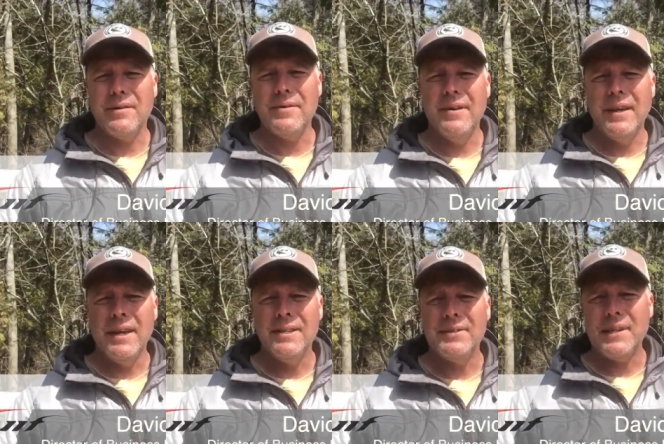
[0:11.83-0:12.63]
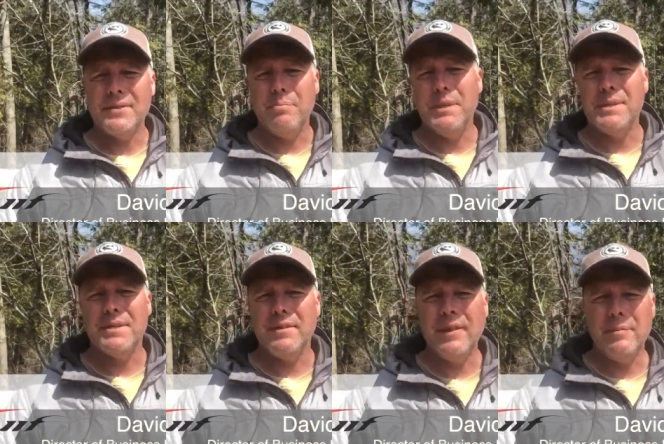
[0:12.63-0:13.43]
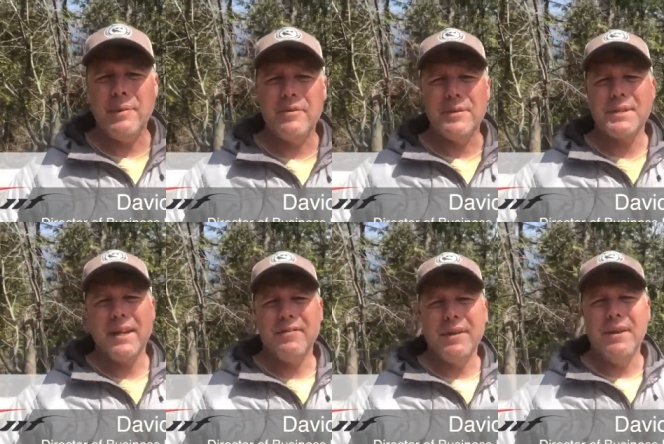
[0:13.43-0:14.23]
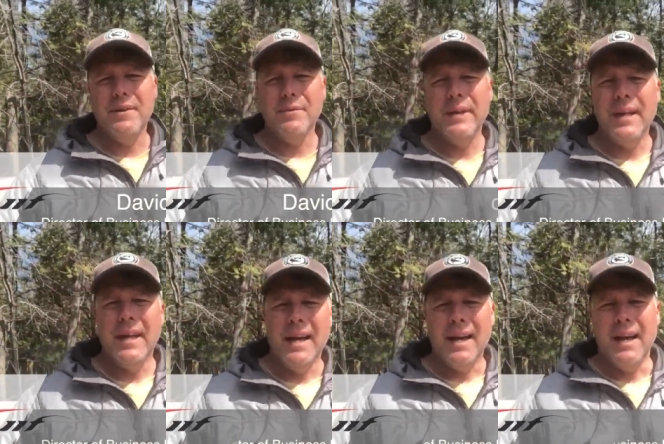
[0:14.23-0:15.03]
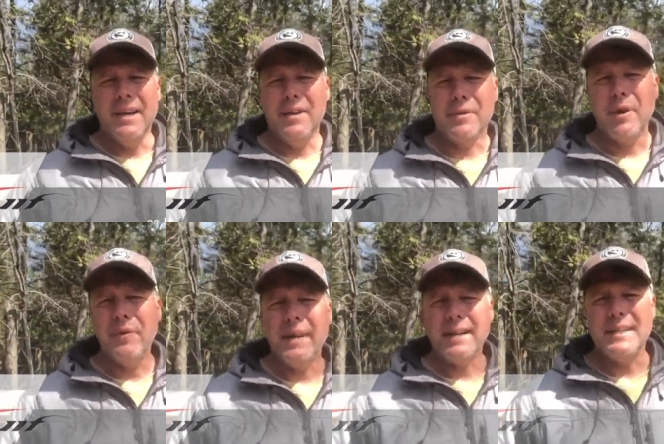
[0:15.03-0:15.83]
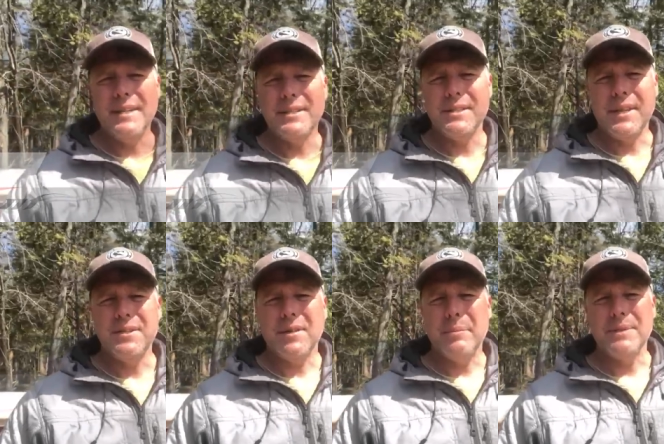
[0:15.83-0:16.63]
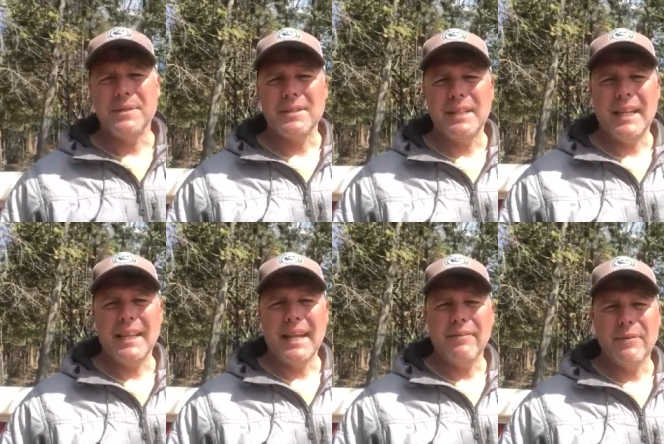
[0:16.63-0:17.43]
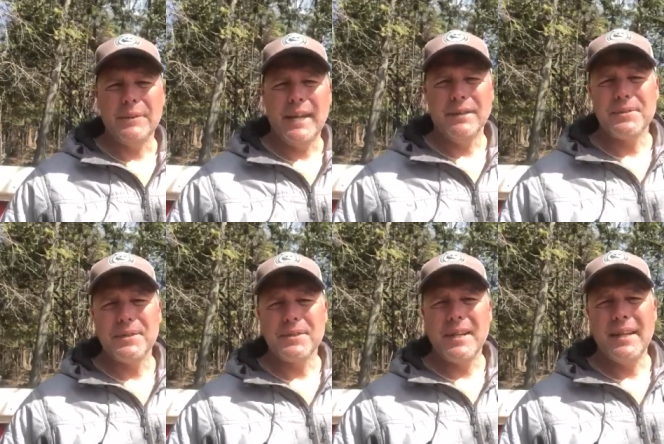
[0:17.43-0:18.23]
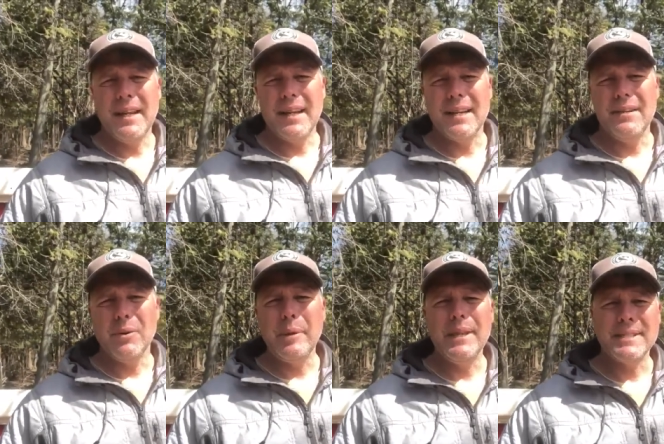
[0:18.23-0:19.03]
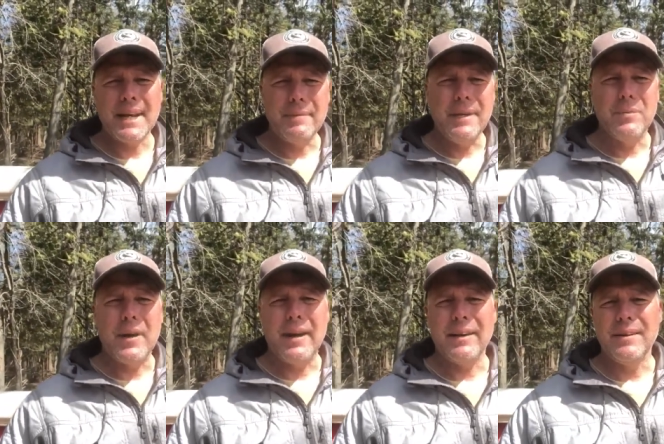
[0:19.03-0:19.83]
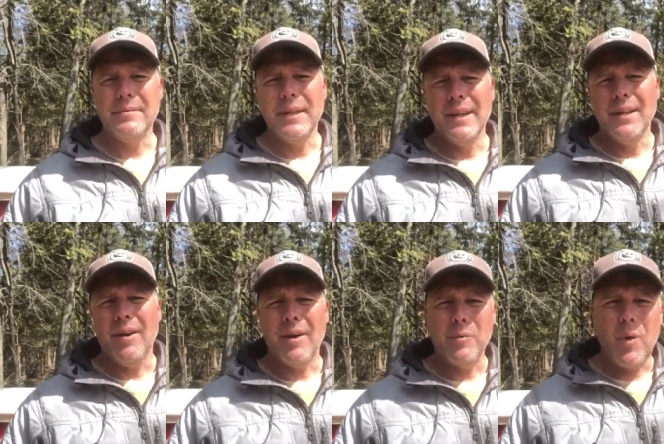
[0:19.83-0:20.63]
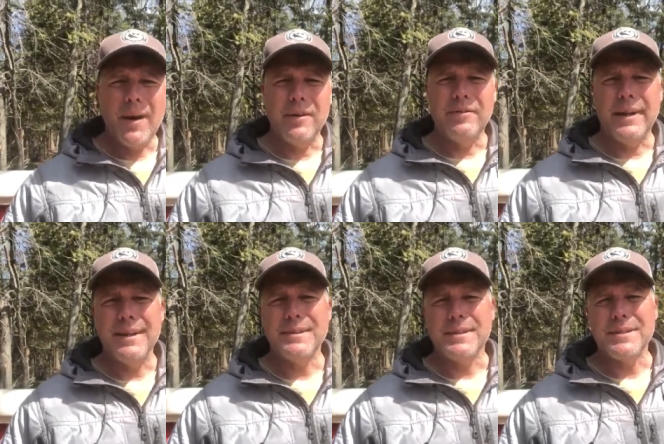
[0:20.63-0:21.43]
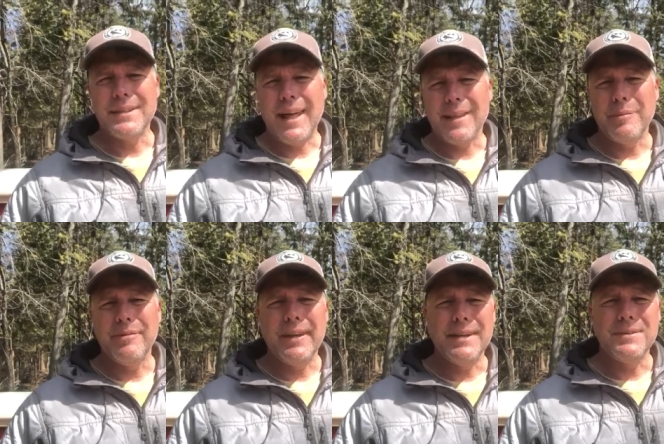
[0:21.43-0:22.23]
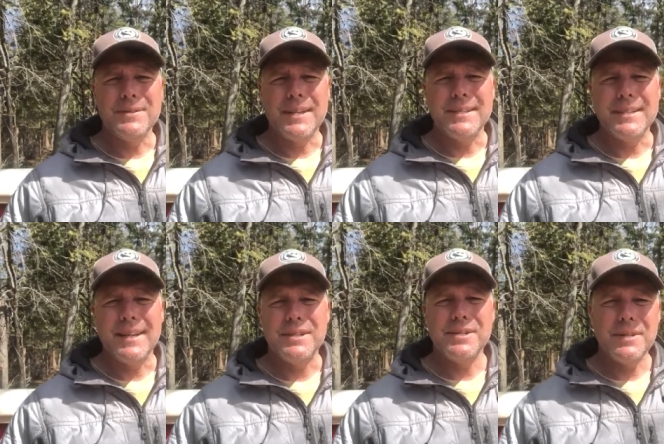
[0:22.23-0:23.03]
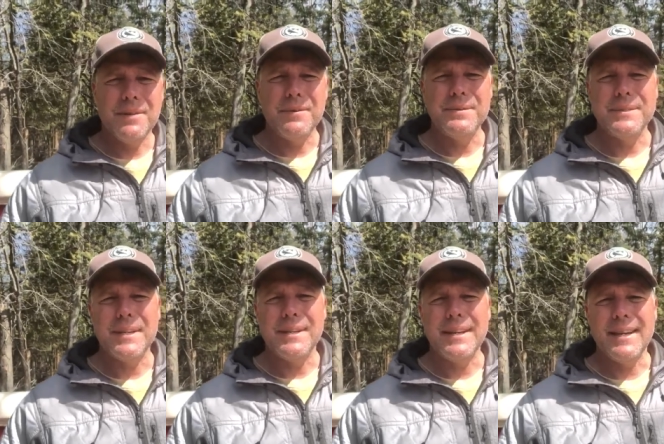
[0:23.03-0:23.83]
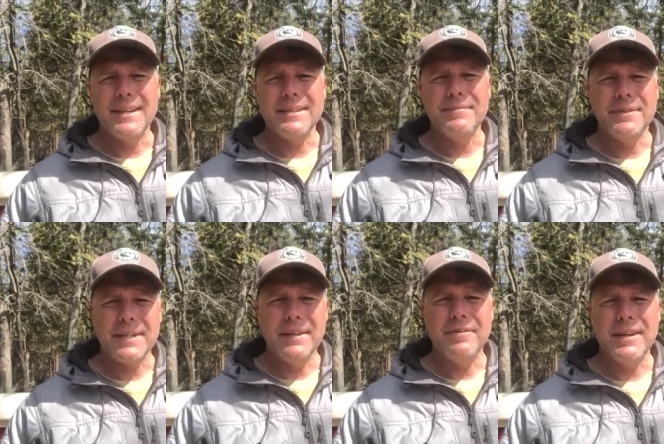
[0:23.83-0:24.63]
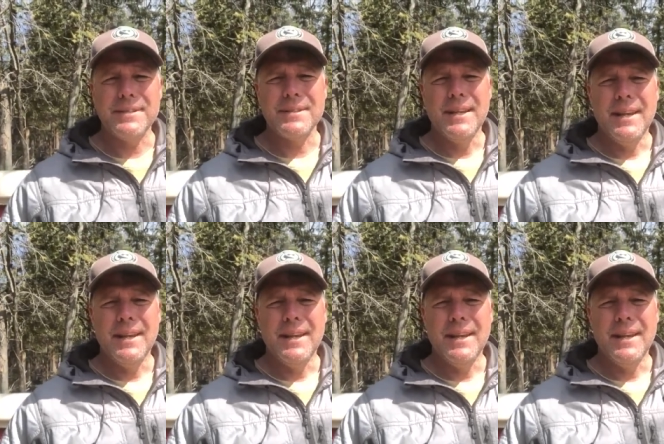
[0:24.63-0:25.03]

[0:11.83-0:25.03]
of Sales and Business Development for Esquif Canoe. You know, COVID-19's changed our business a lot like everyone else's. Uh, normally this time of year we're out at on water events, at slalom events, at, at shows, at, at, fishing events,